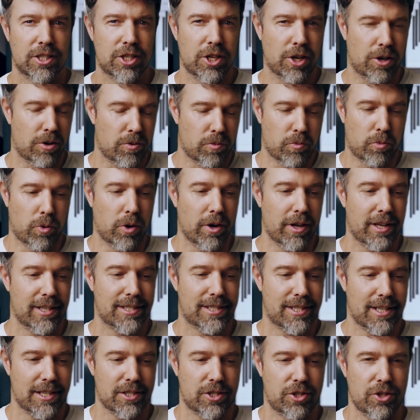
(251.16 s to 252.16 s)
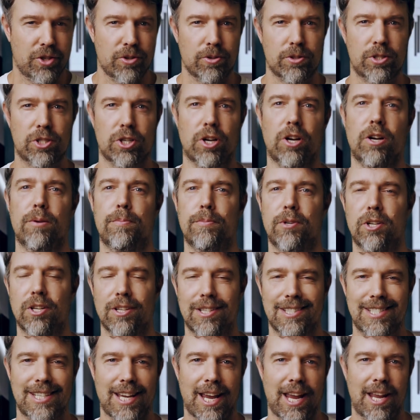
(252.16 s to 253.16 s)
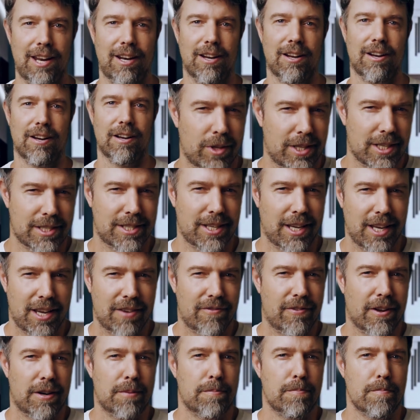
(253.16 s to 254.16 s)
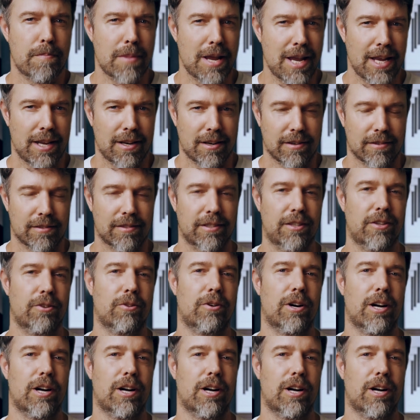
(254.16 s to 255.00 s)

So what is this new term, container? What does it even mean, you